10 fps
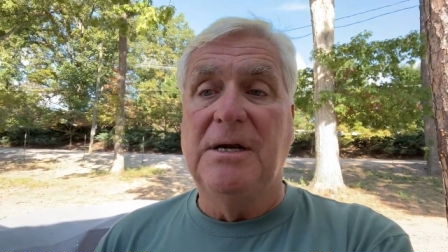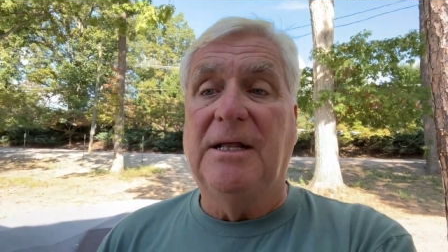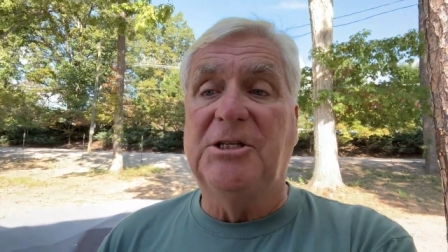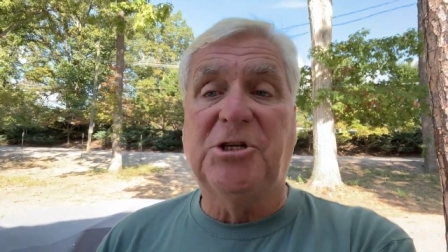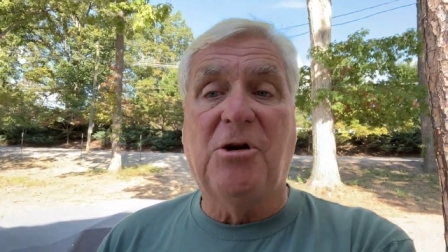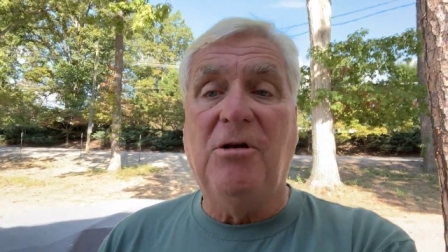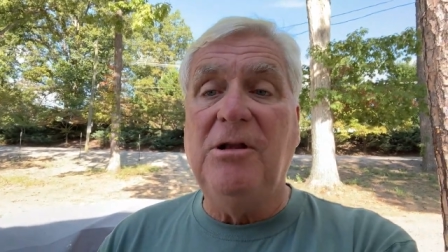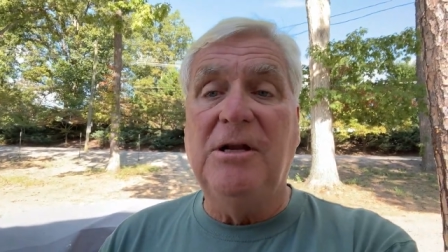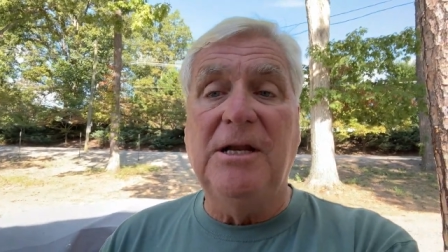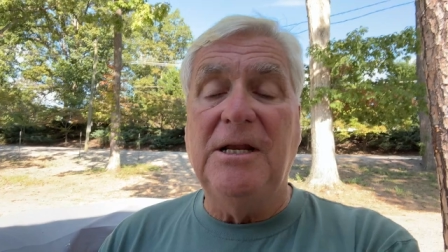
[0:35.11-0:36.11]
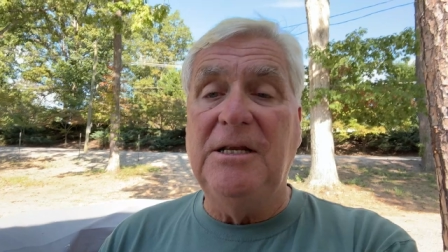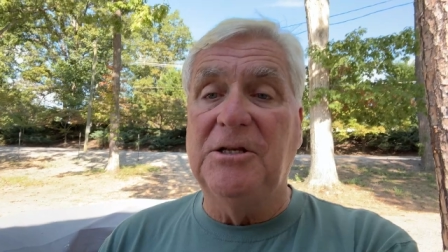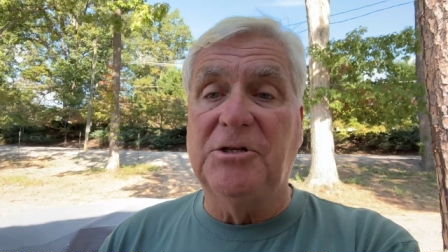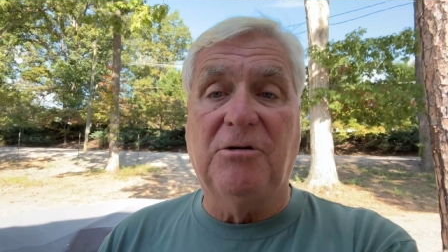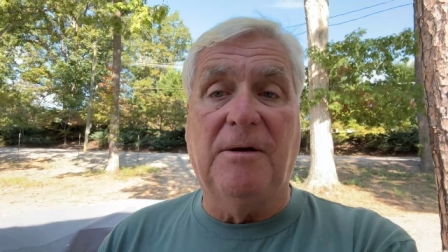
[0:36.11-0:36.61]
It's turning an
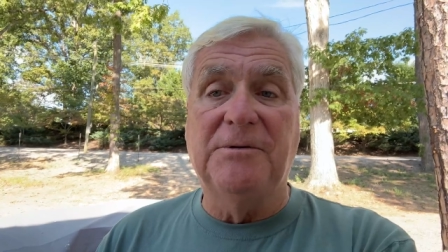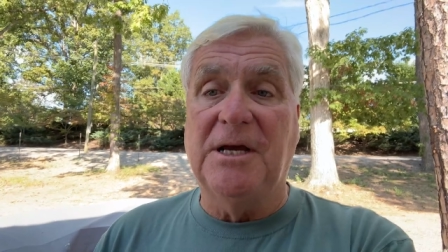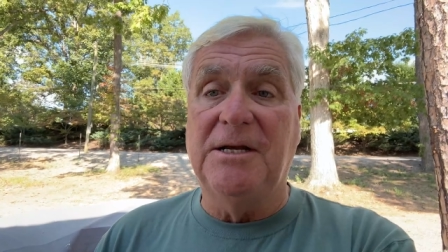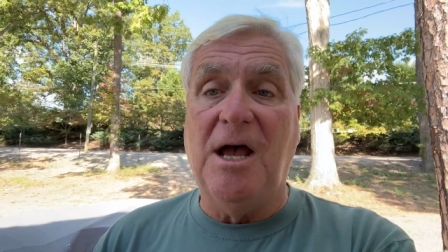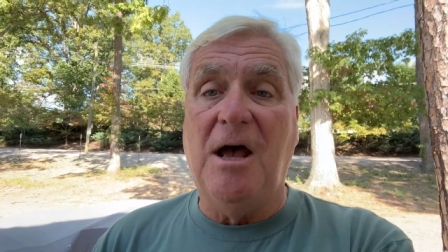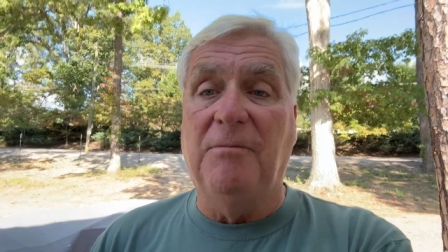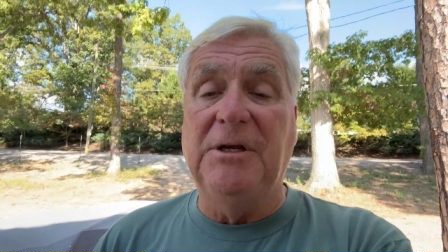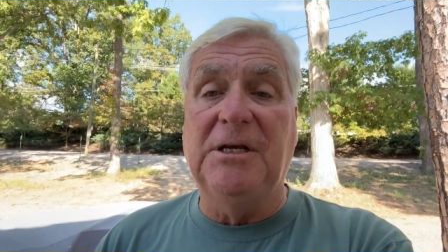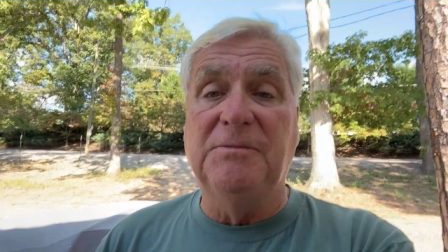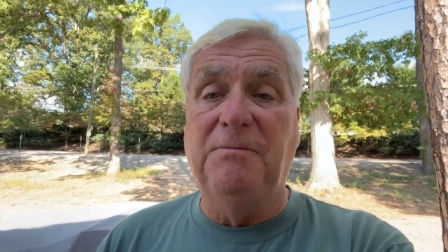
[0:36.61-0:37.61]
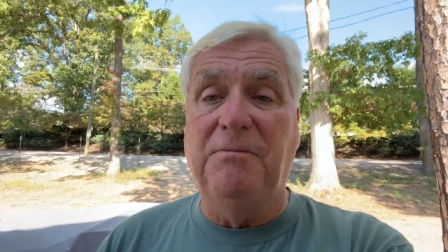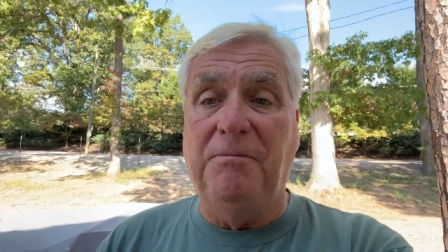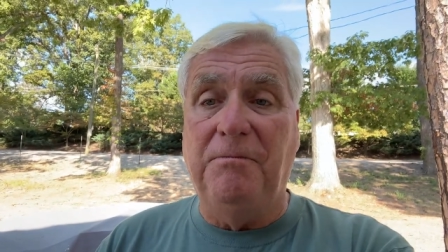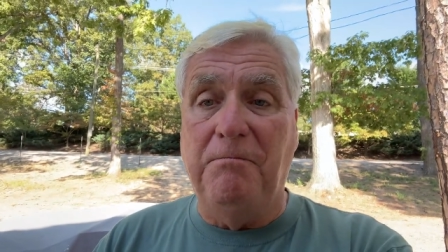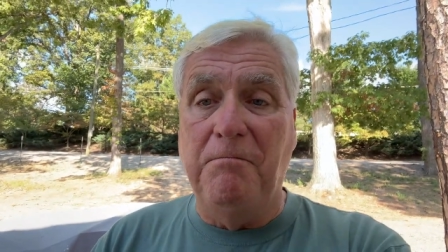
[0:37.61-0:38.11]
industry upside down because
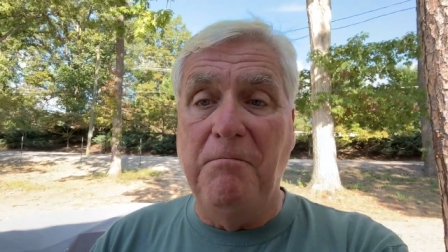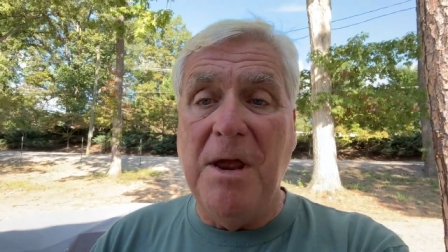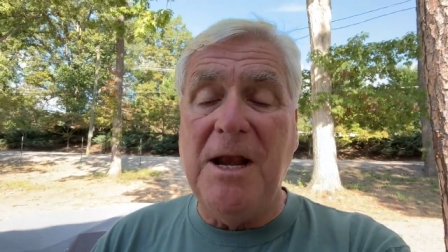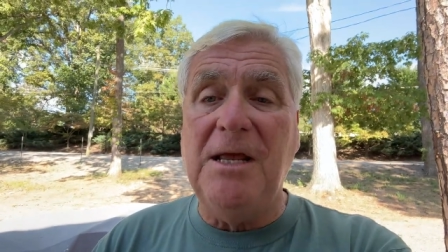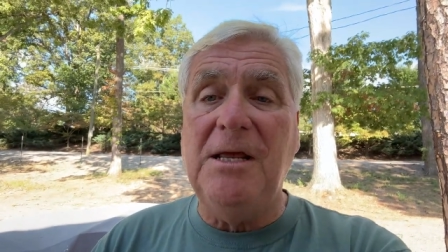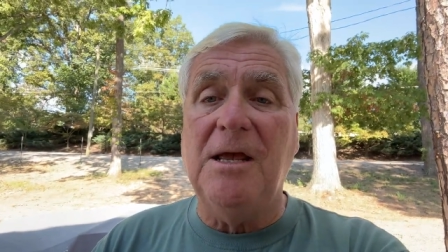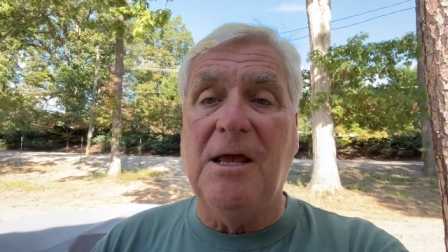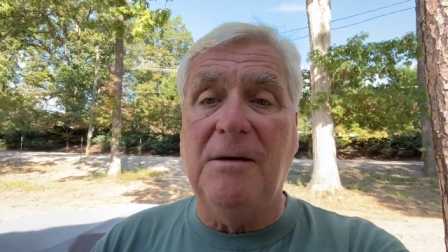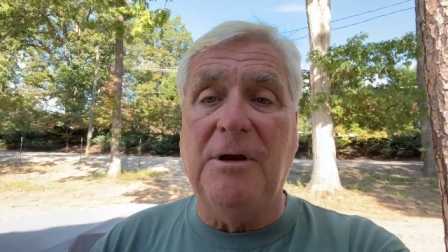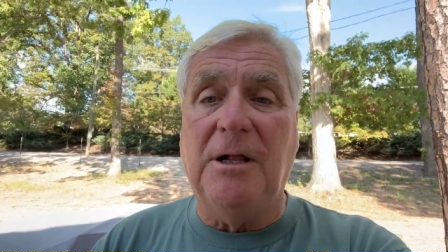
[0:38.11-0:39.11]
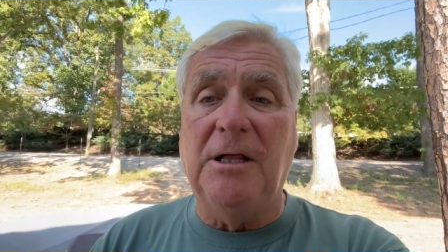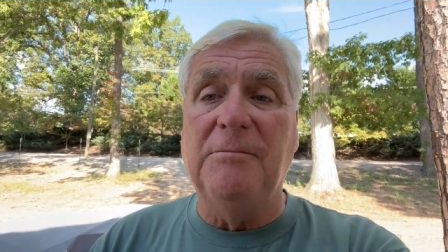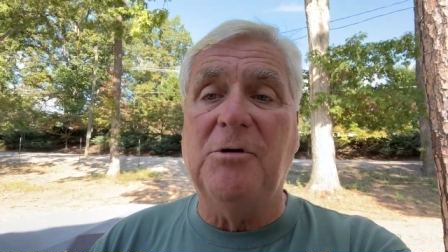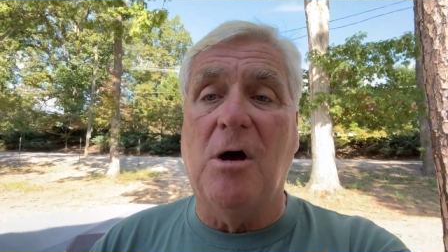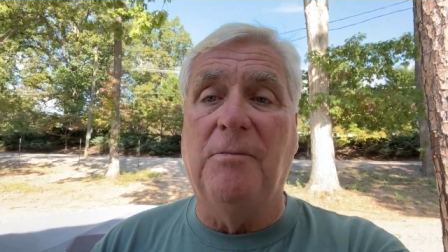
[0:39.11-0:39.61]
many
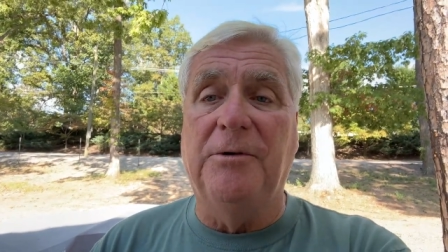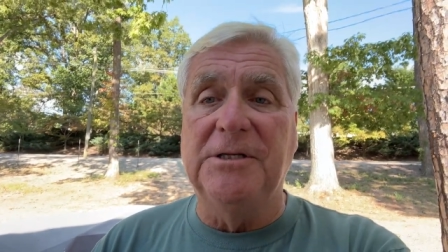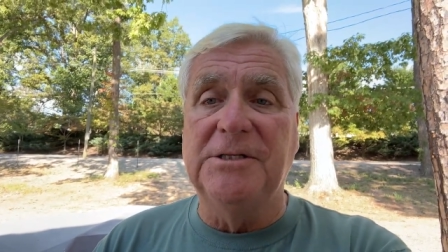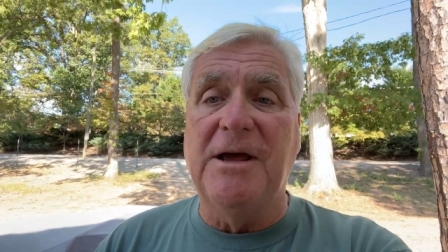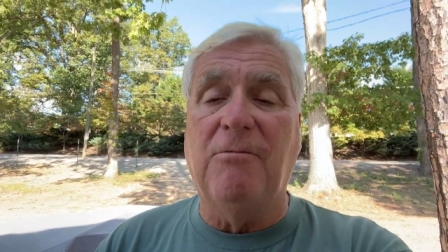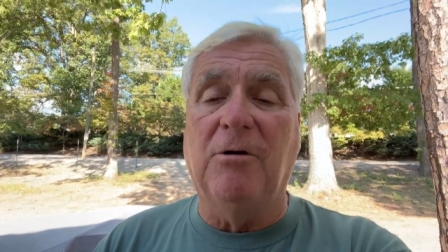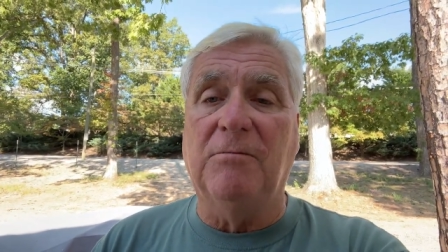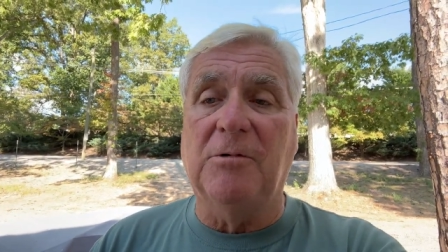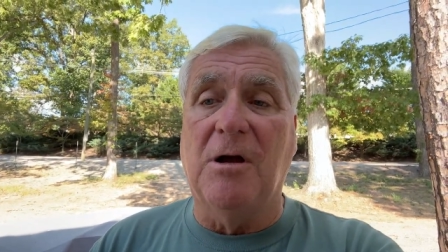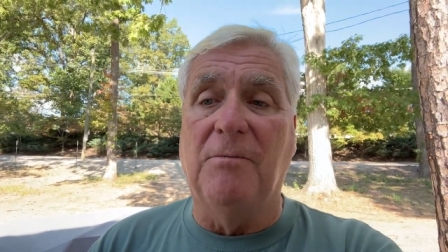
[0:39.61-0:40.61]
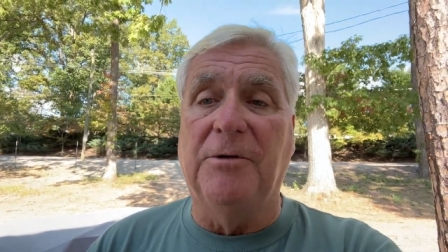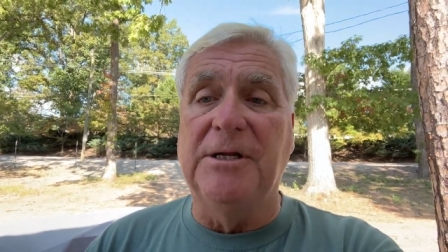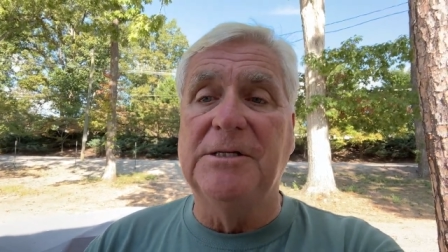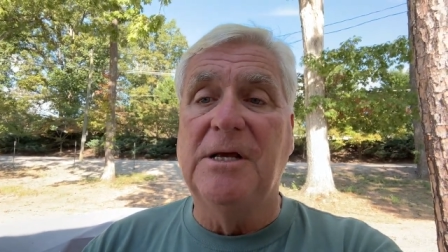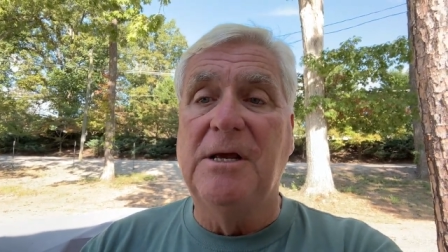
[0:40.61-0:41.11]
MLM companies, network
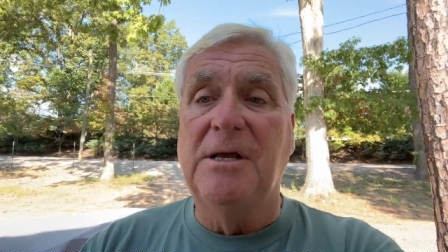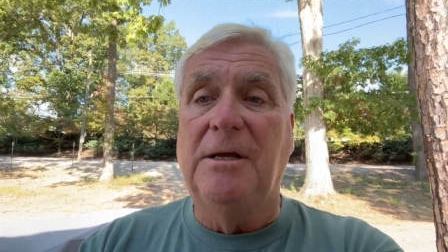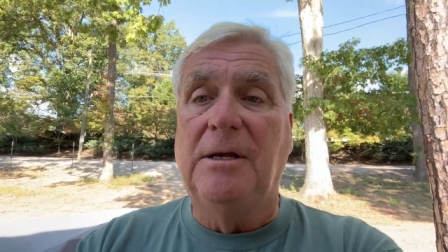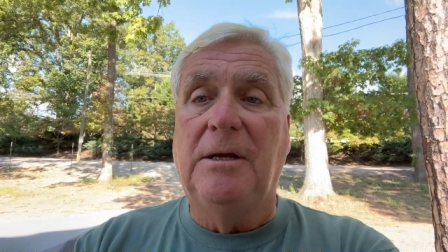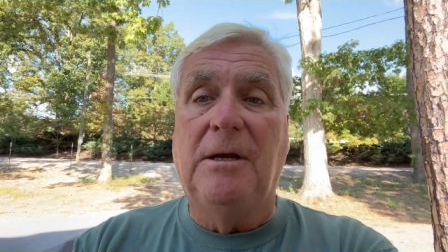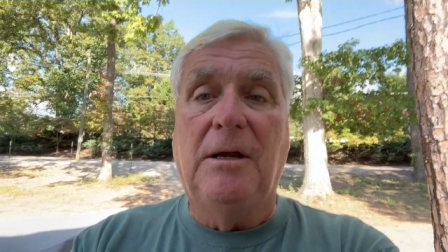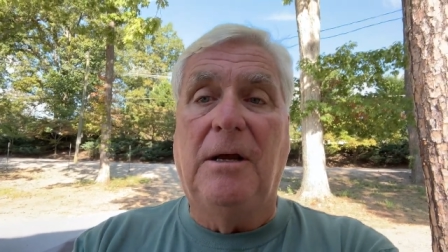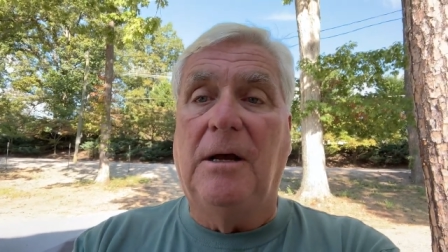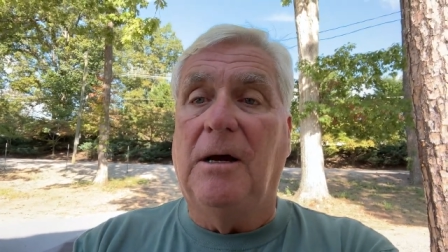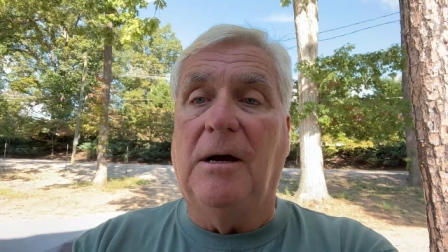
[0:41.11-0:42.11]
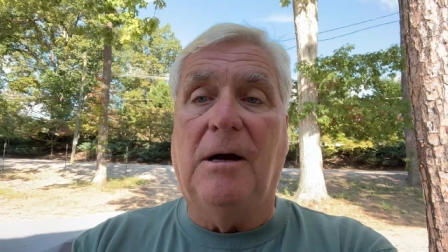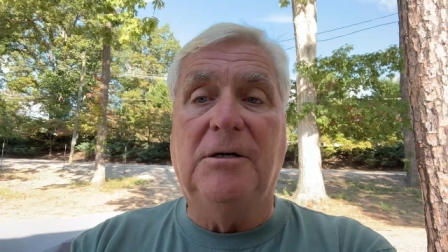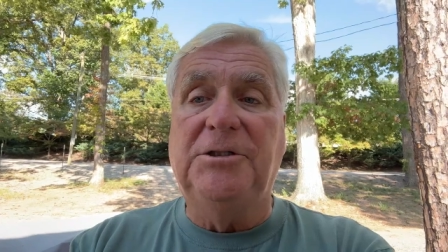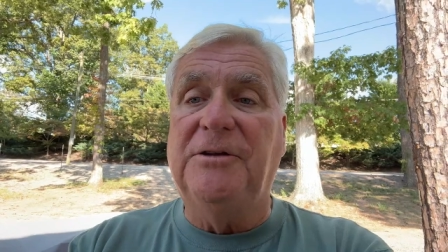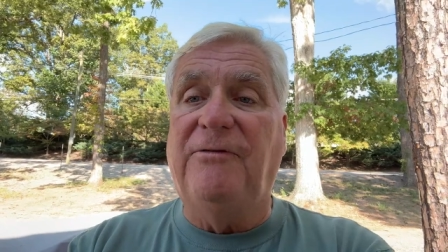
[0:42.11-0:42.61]
companies, are
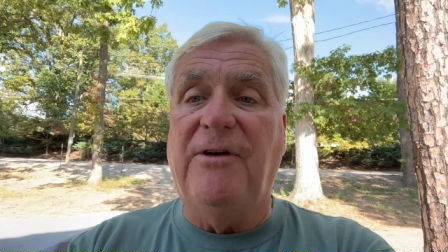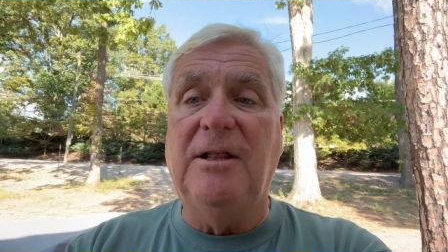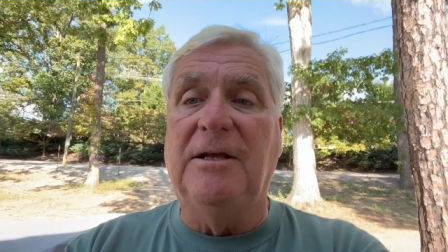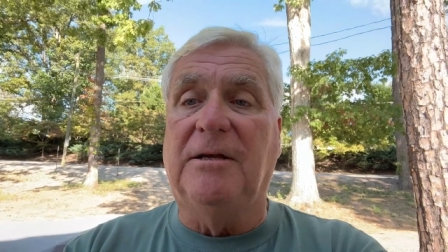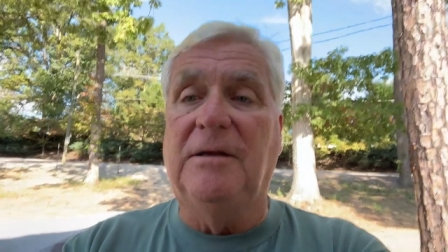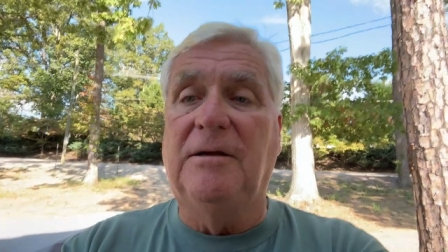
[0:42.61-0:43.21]
just failing.